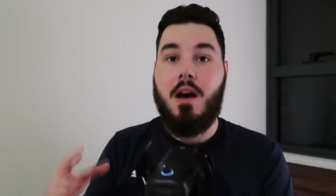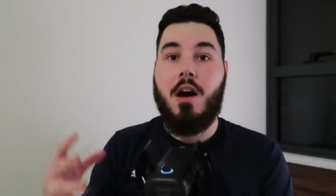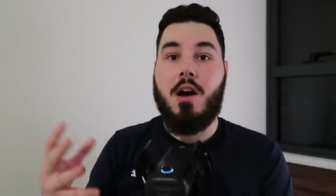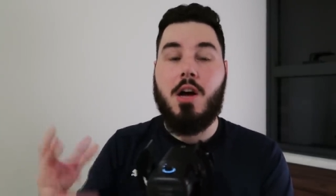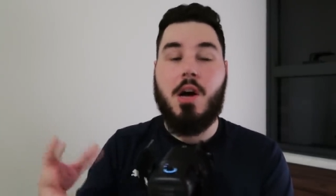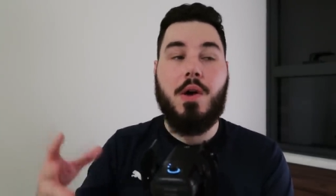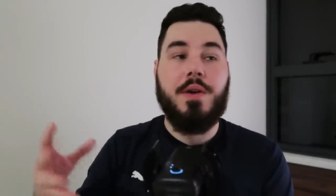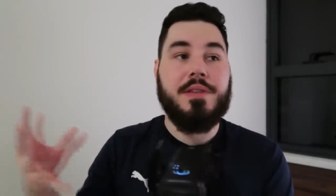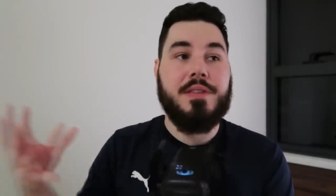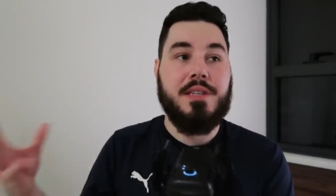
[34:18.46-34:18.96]
are
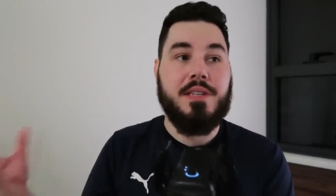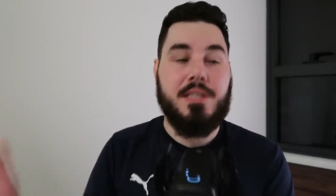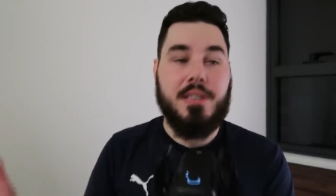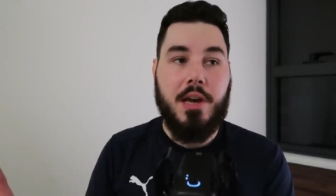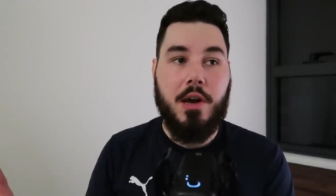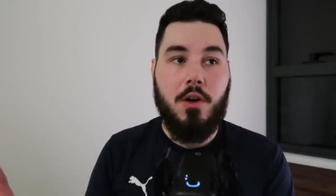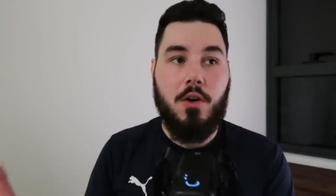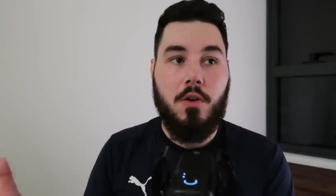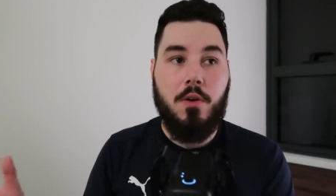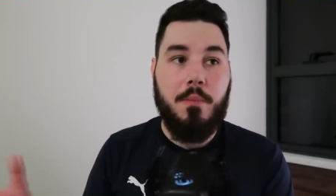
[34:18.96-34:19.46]
going to
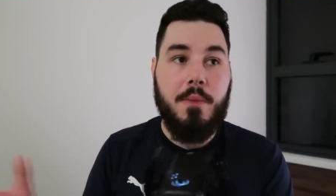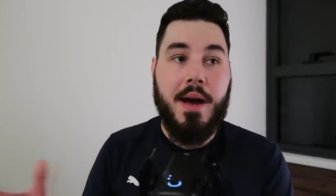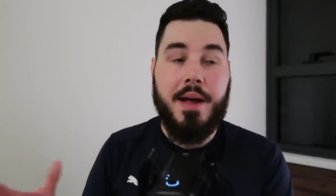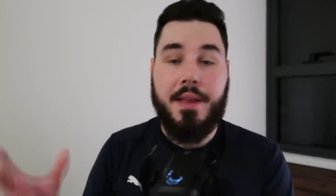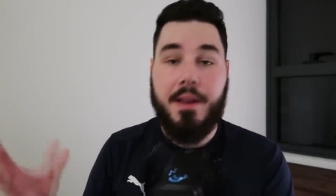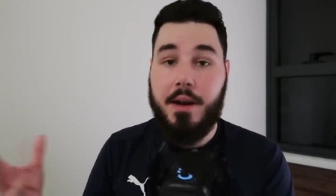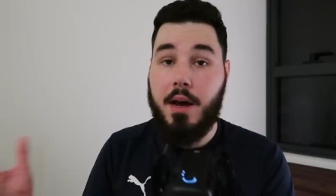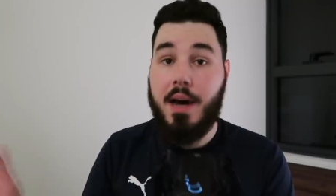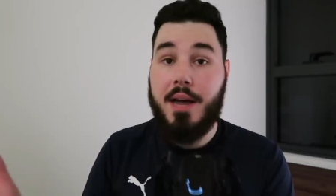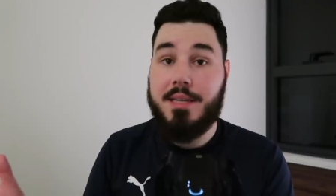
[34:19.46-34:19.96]
sell Man
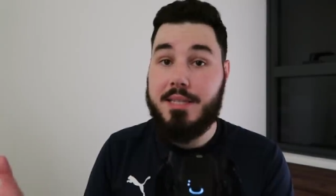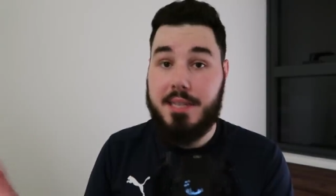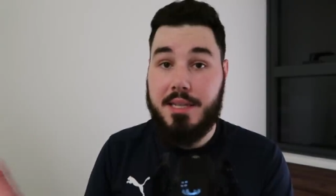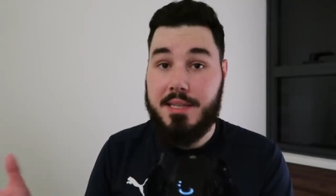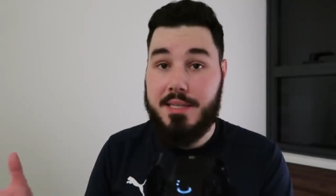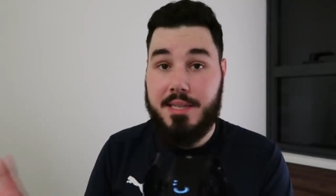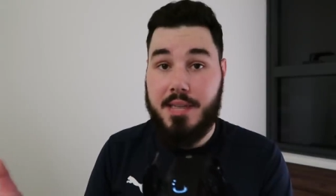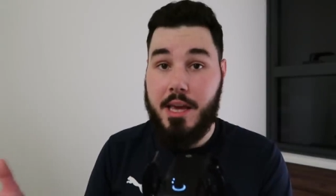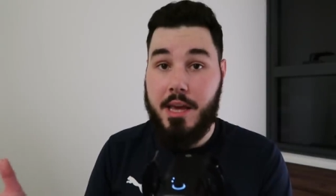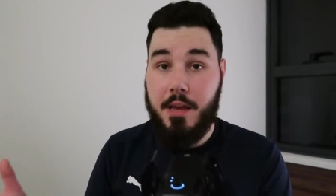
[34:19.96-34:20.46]
United,
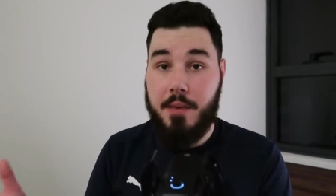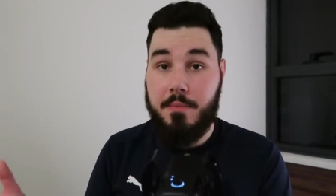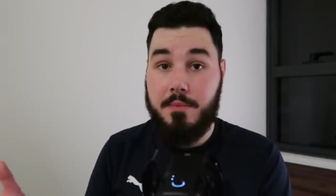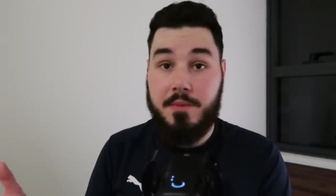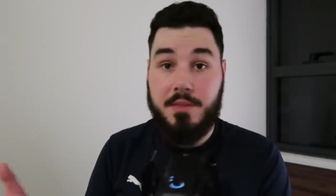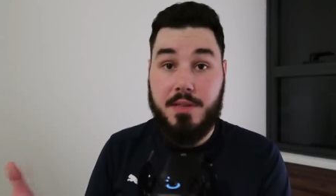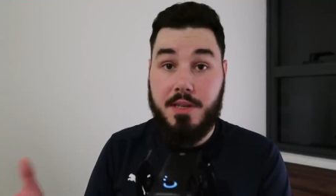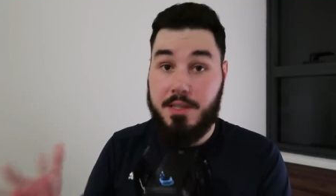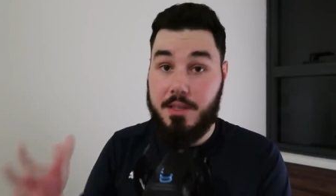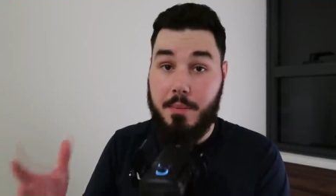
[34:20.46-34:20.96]
it
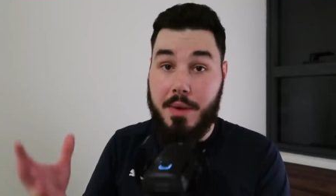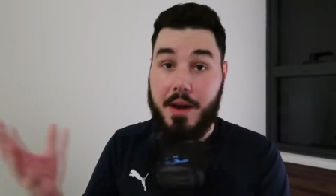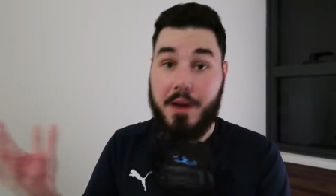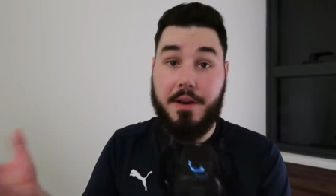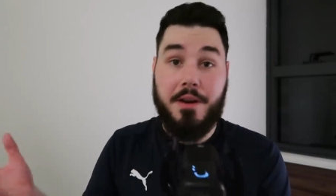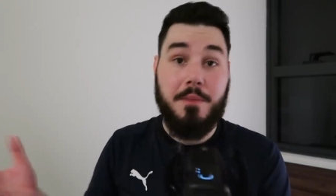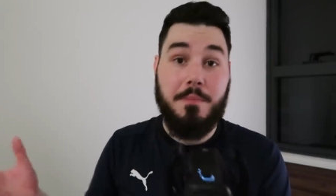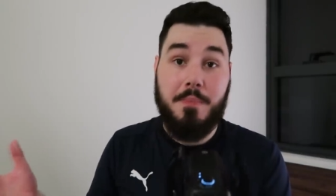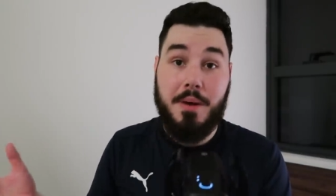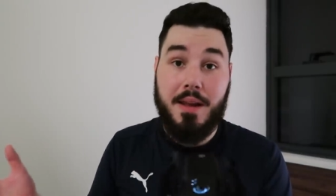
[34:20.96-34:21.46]
seems, these
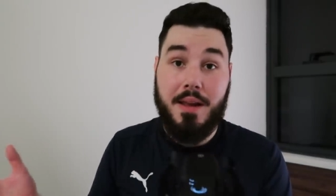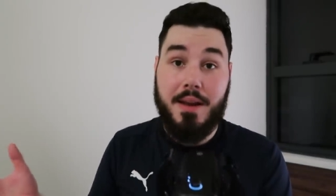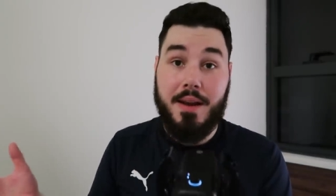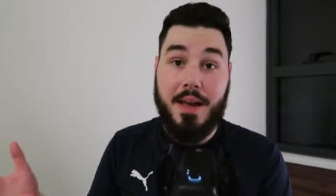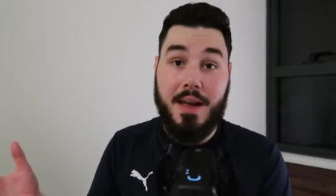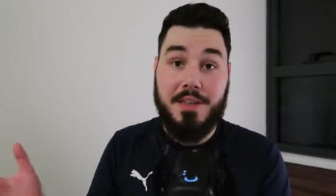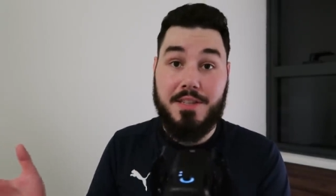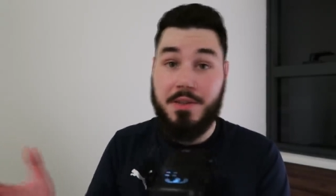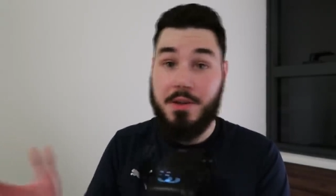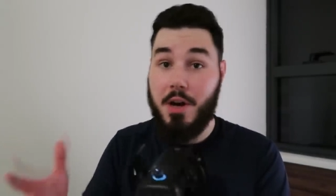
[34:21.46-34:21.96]
American
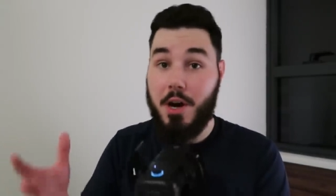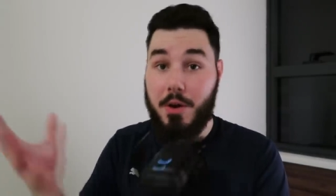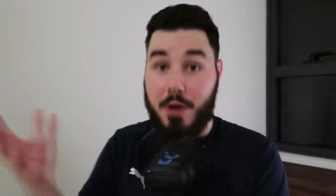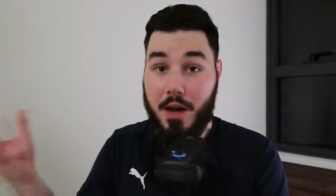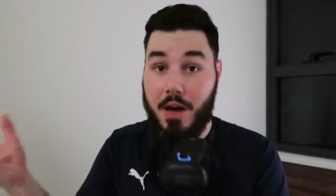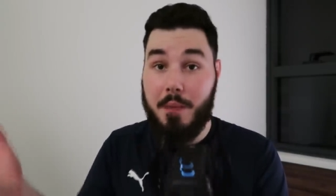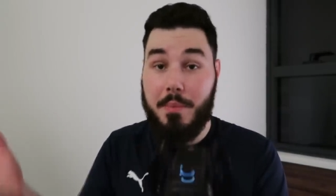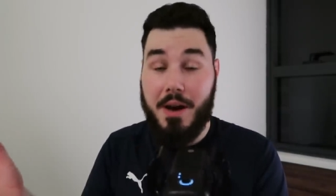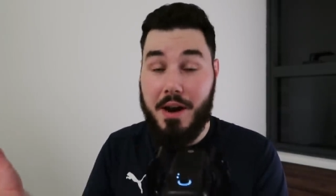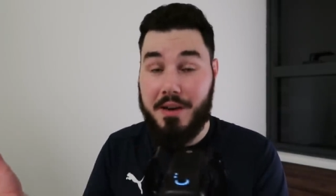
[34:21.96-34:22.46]
billionaires who own
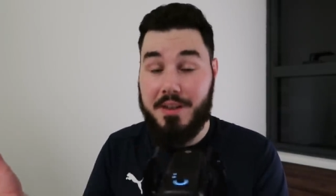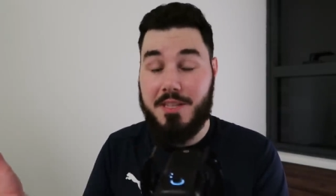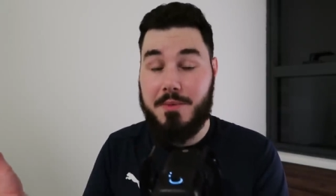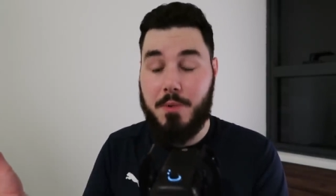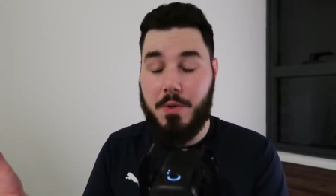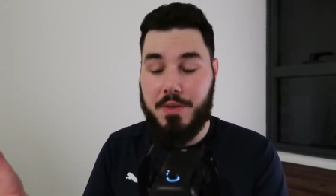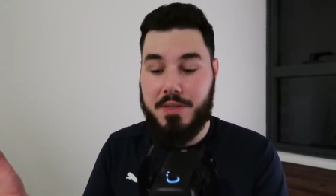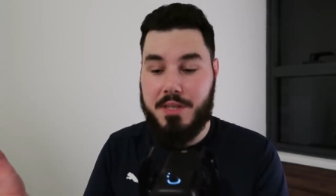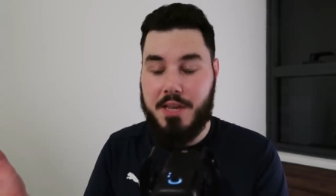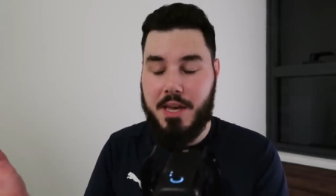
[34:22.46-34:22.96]
like American
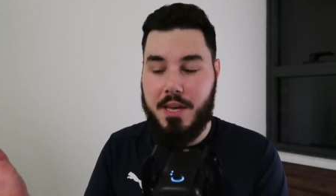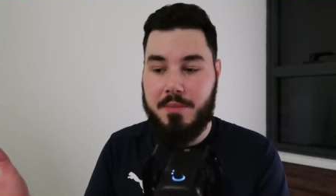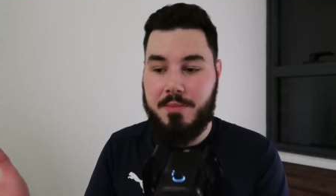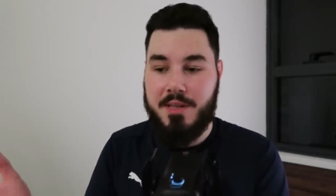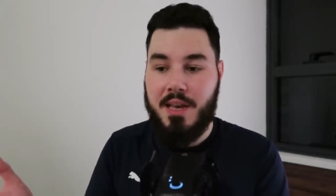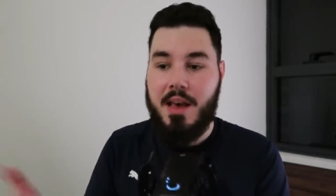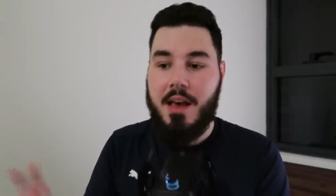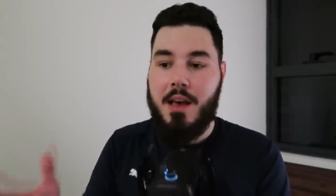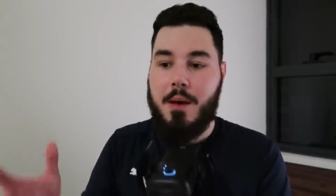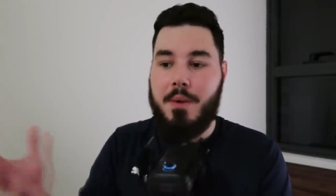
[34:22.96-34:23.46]
sports teams.